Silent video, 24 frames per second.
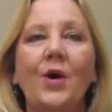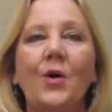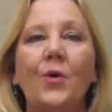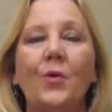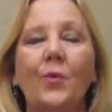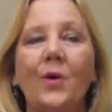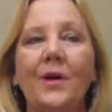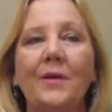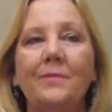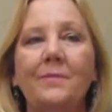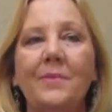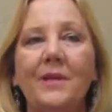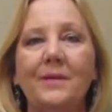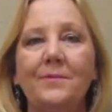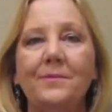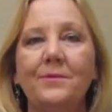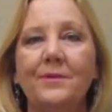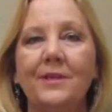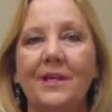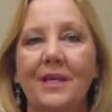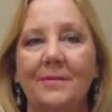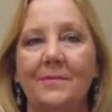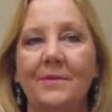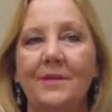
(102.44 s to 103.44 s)
When
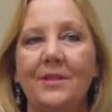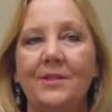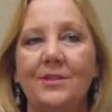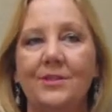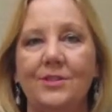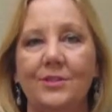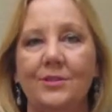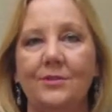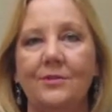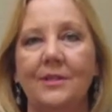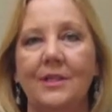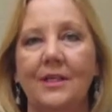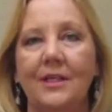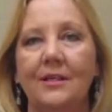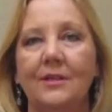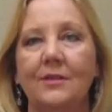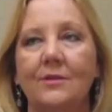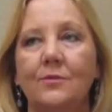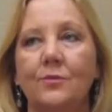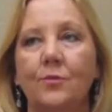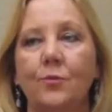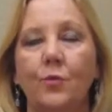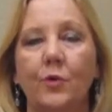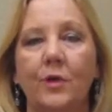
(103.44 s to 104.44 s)
people come in and do
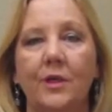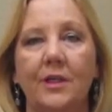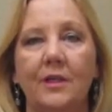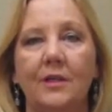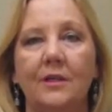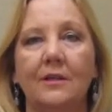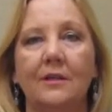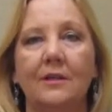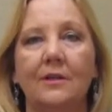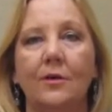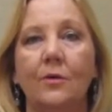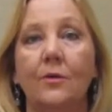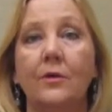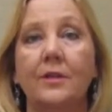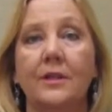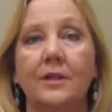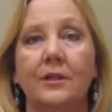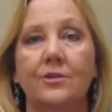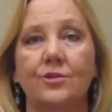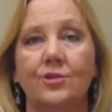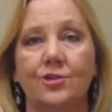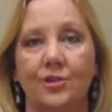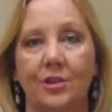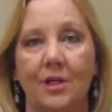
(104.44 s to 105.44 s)
their will or
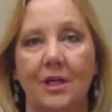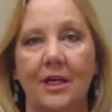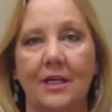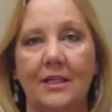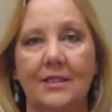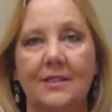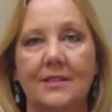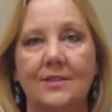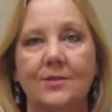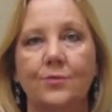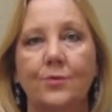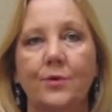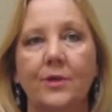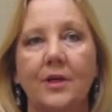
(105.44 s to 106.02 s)
their trust,